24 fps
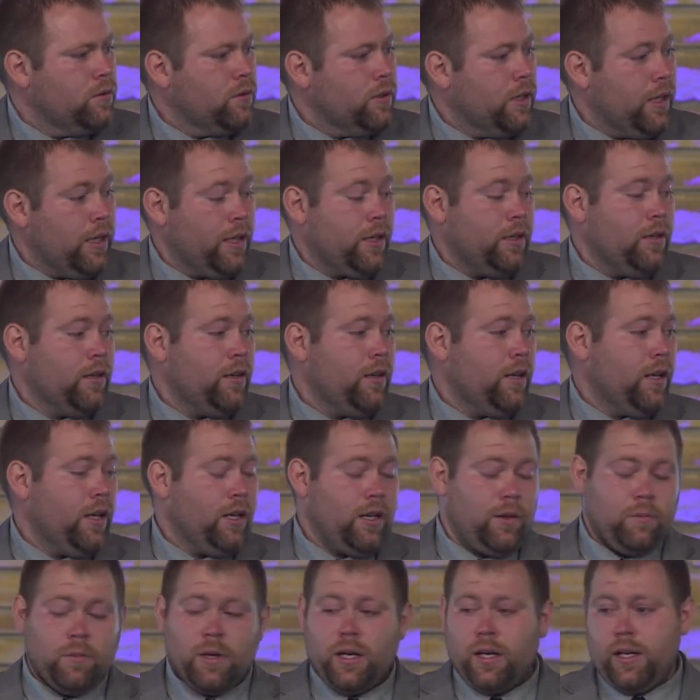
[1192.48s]
And
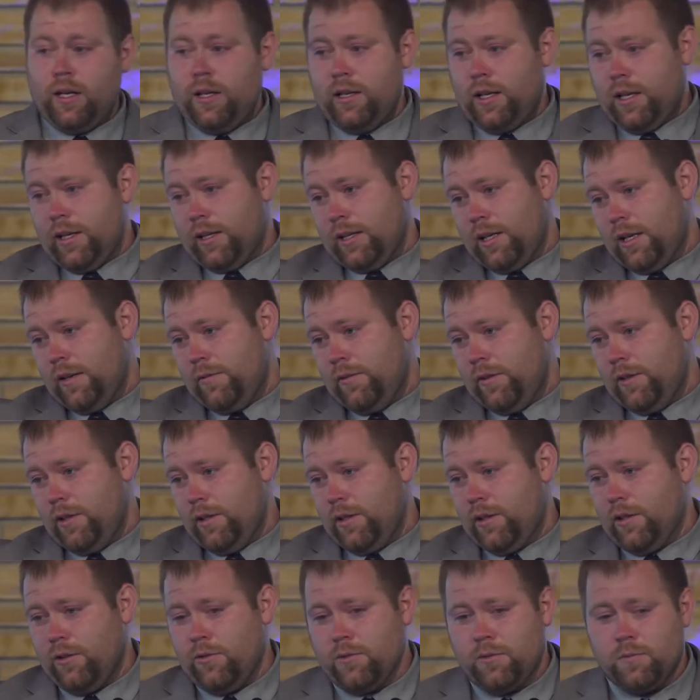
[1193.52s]
anybody like David that
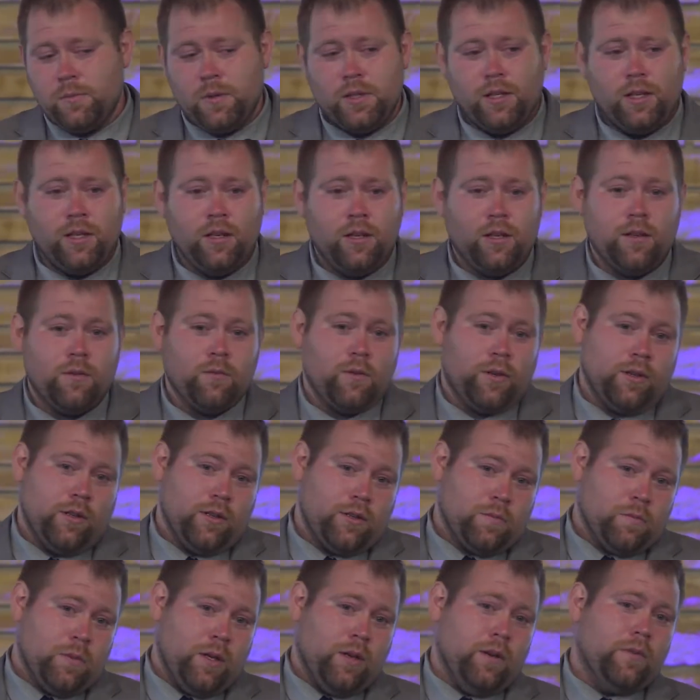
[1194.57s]
knows me, when you
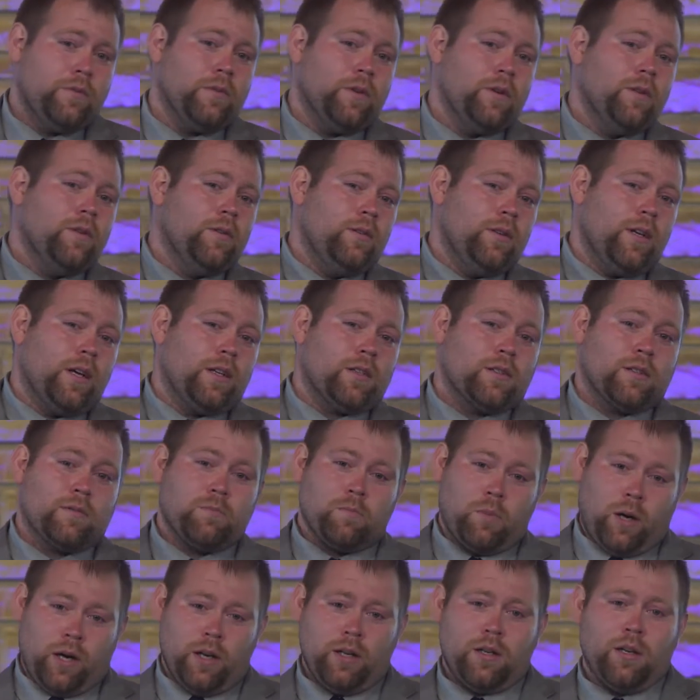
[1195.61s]
smell food, that's
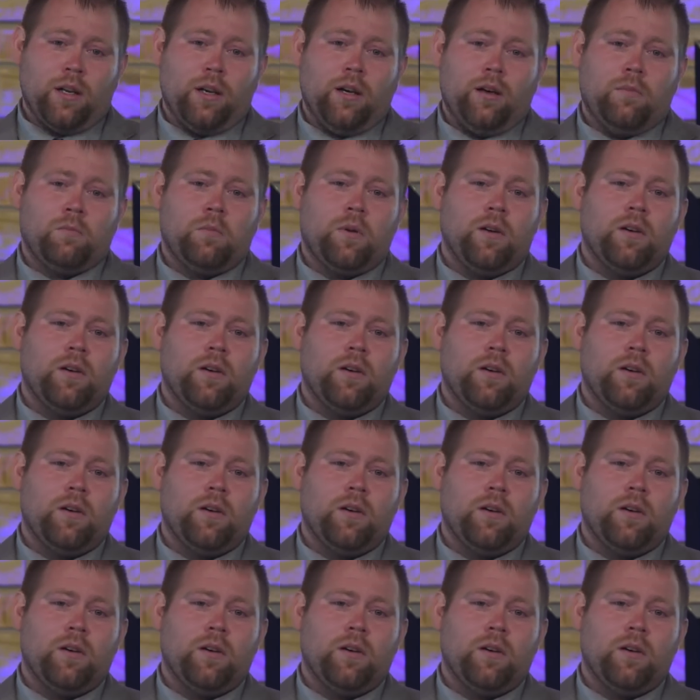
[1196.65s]
break time.